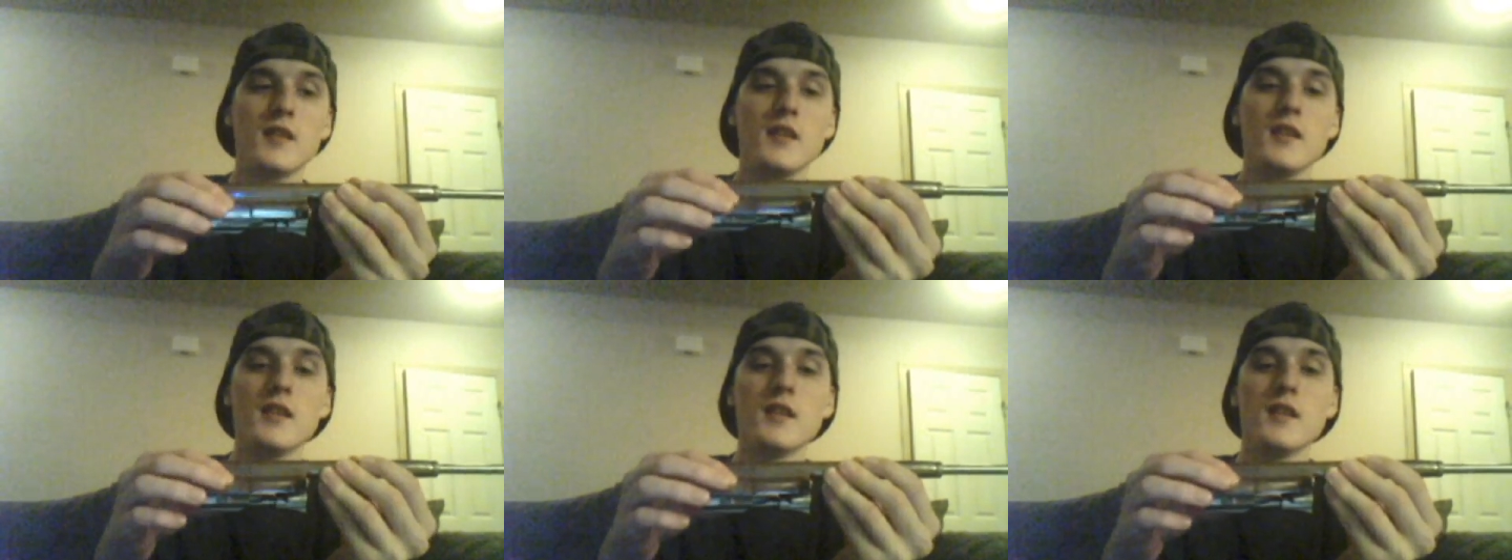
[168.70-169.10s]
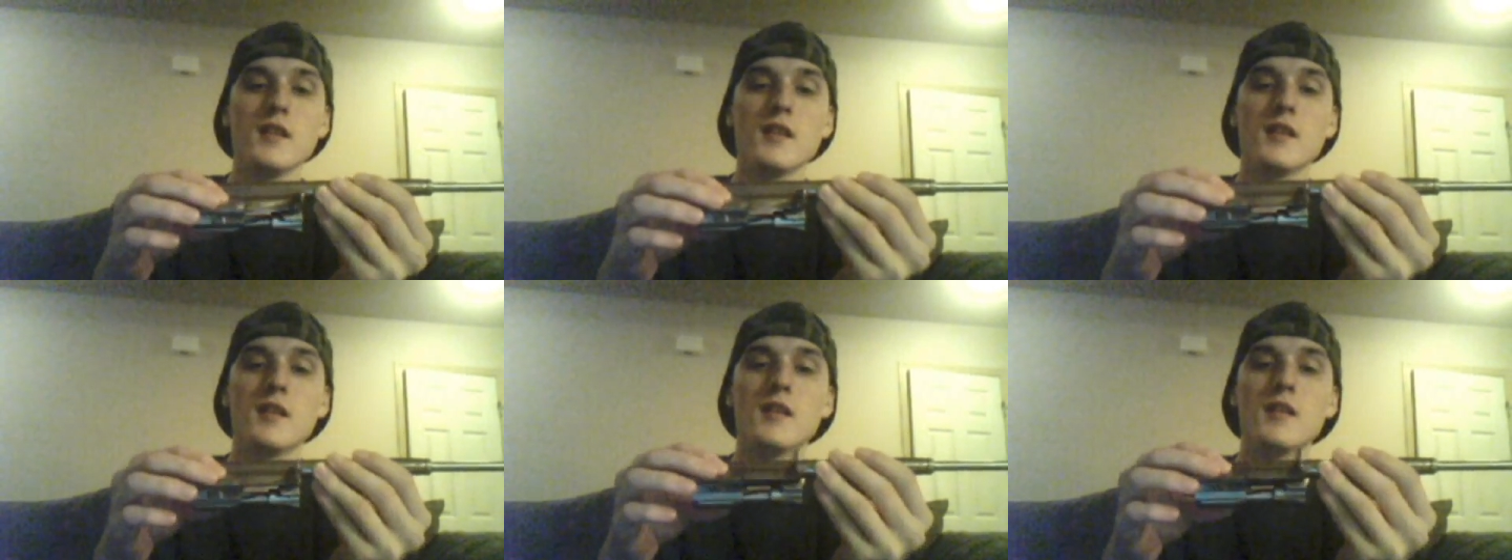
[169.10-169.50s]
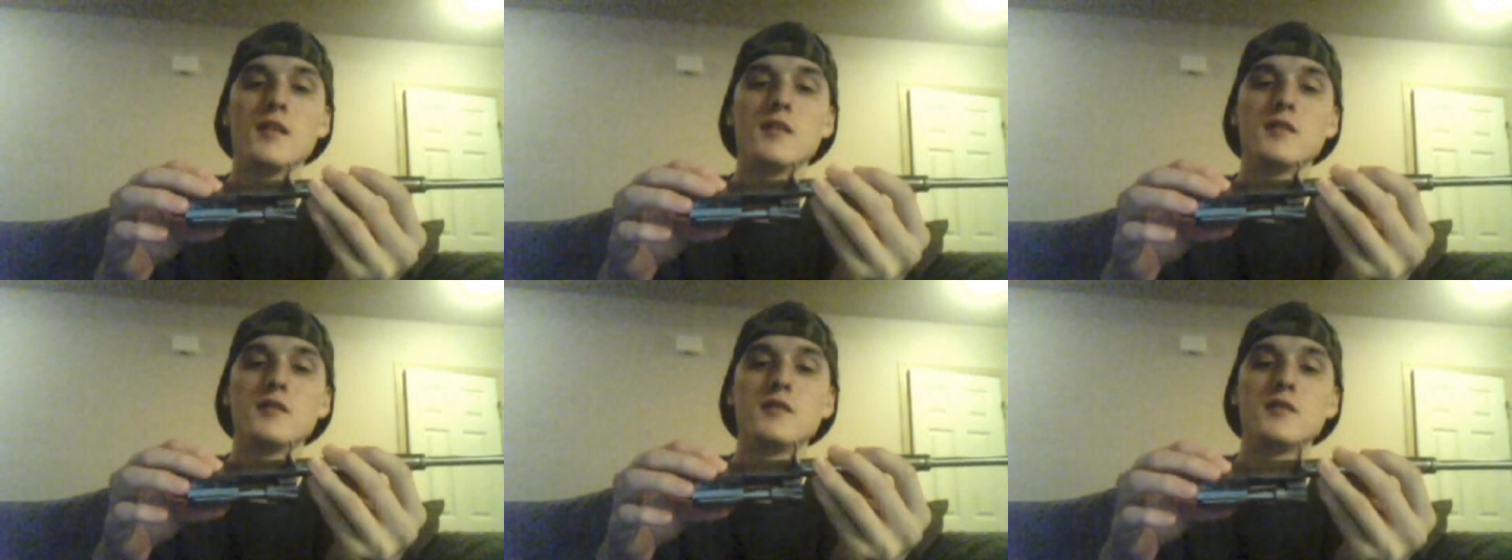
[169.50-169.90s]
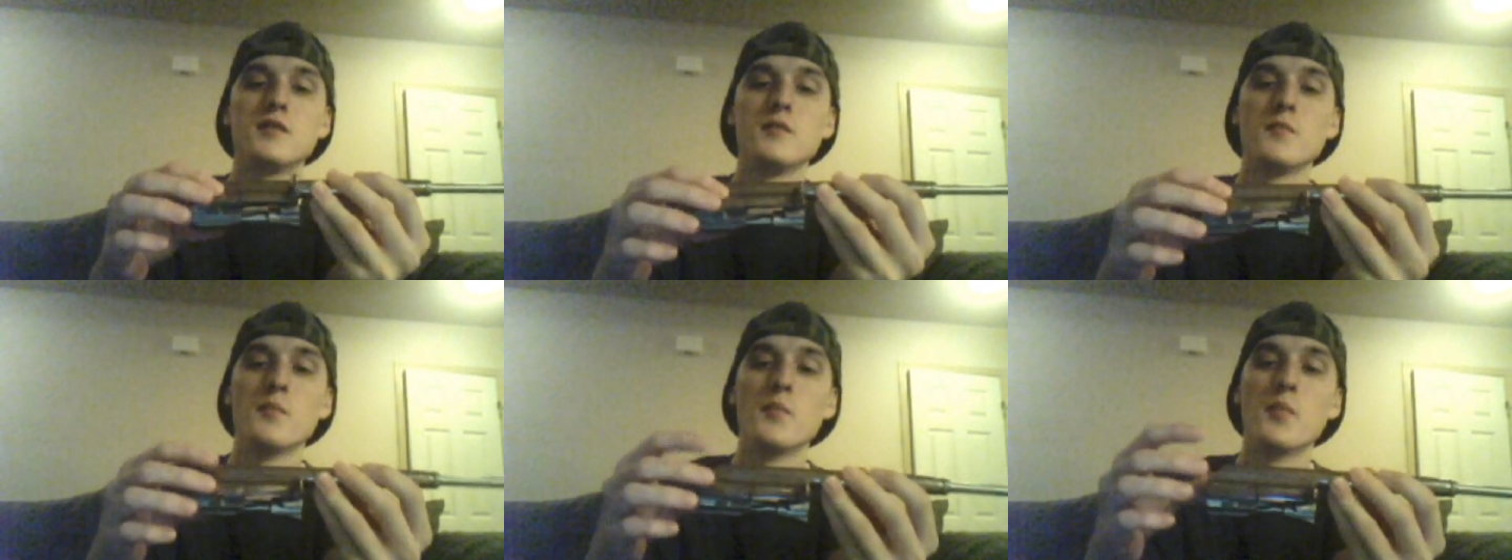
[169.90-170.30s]
the
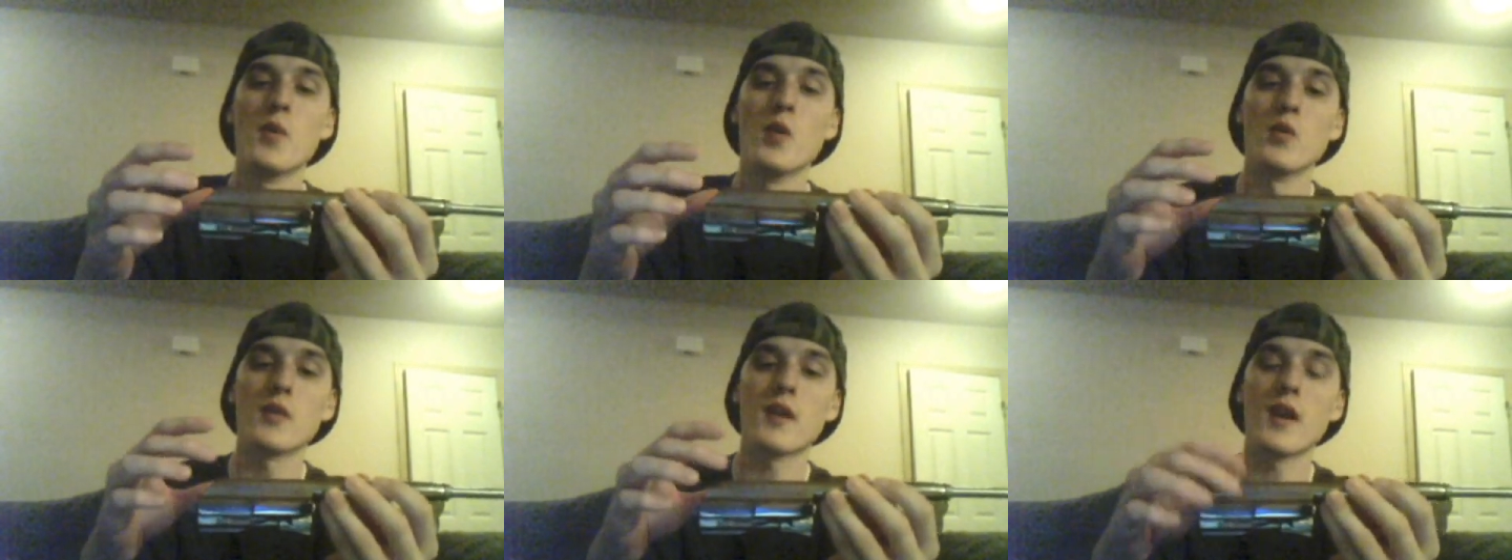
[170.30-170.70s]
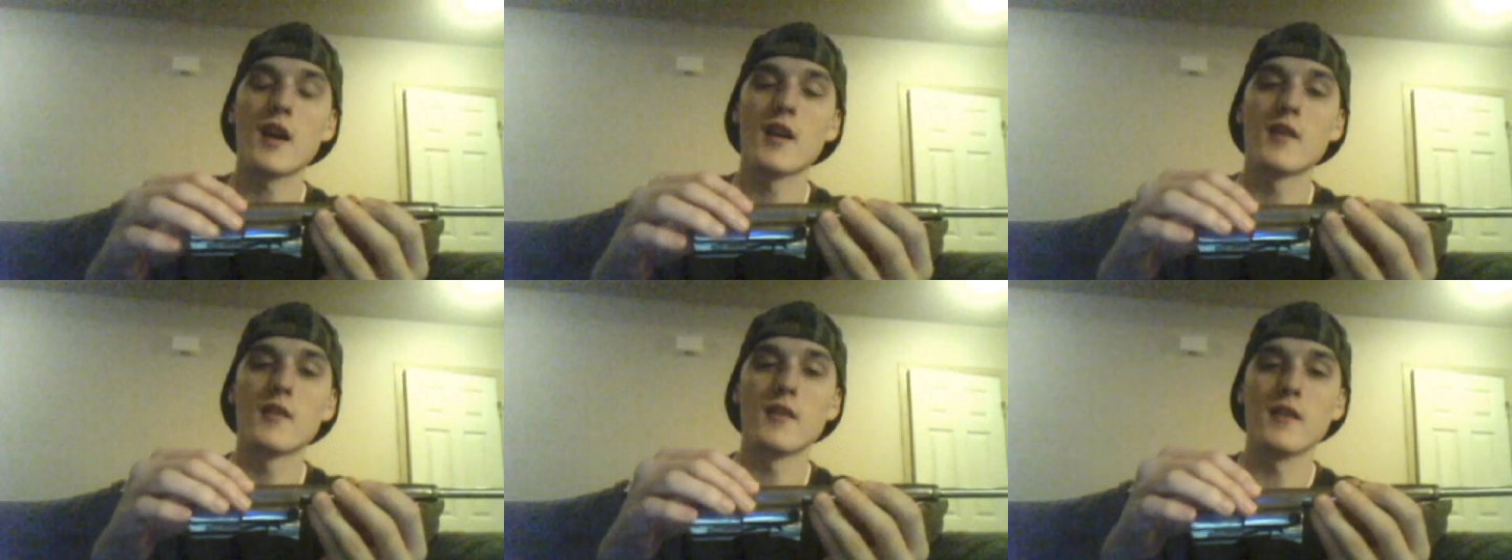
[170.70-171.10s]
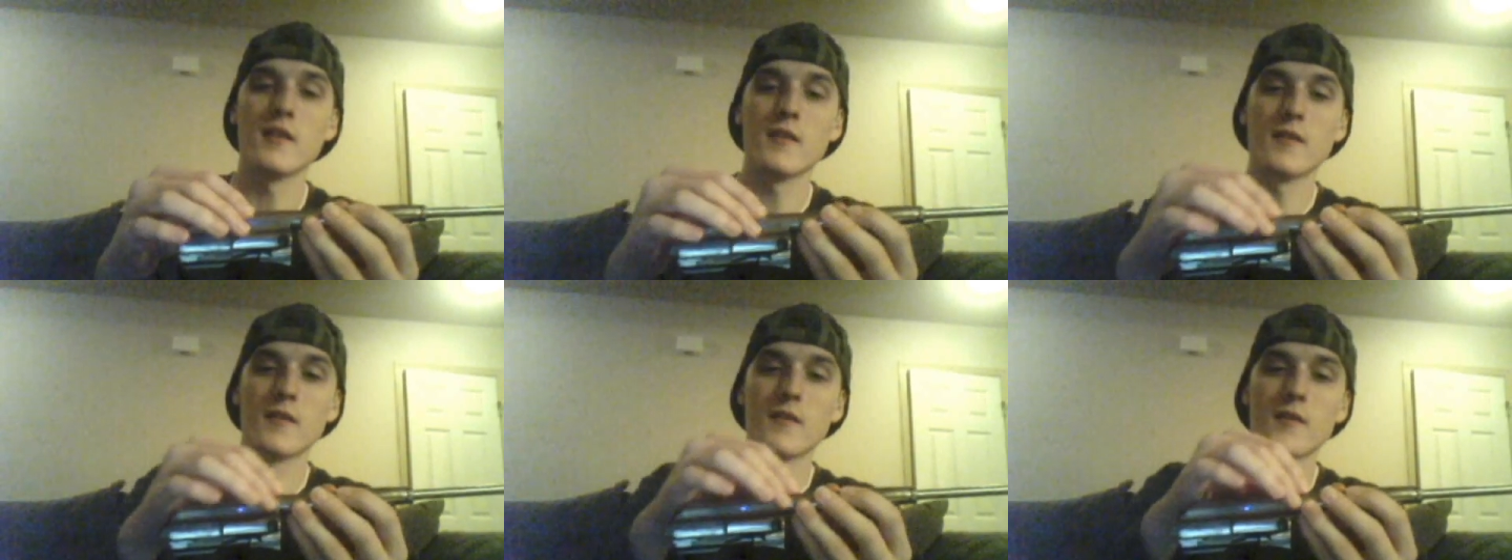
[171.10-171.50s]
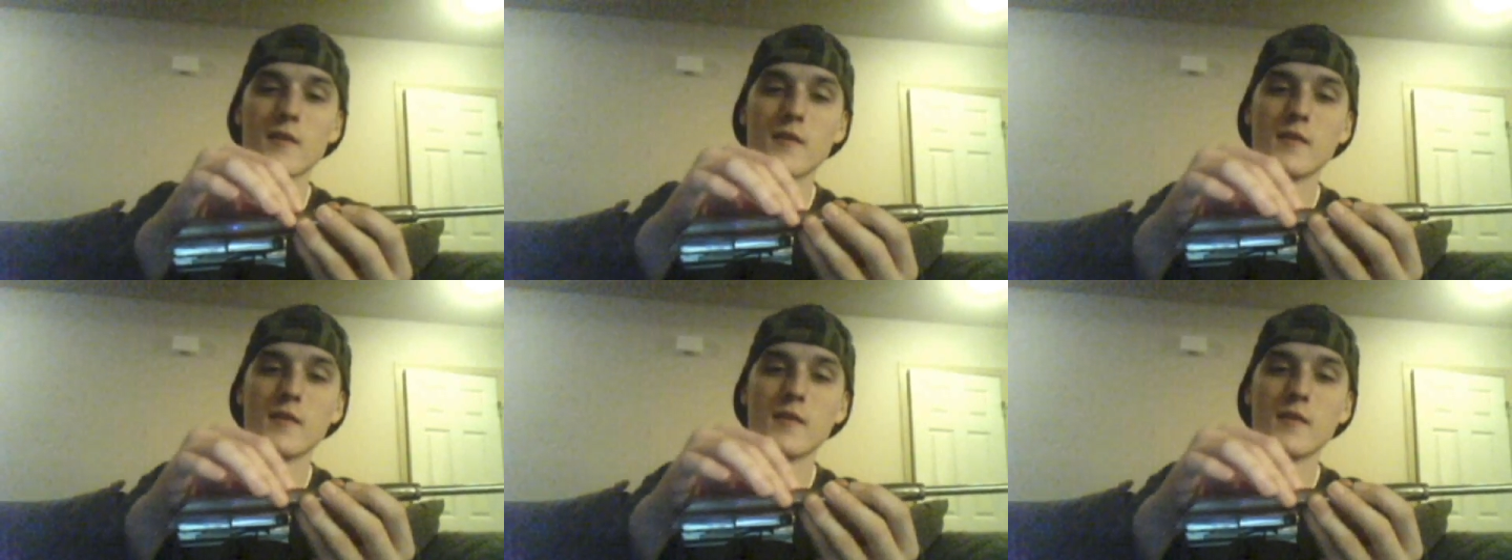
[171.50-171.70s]
bolt carrier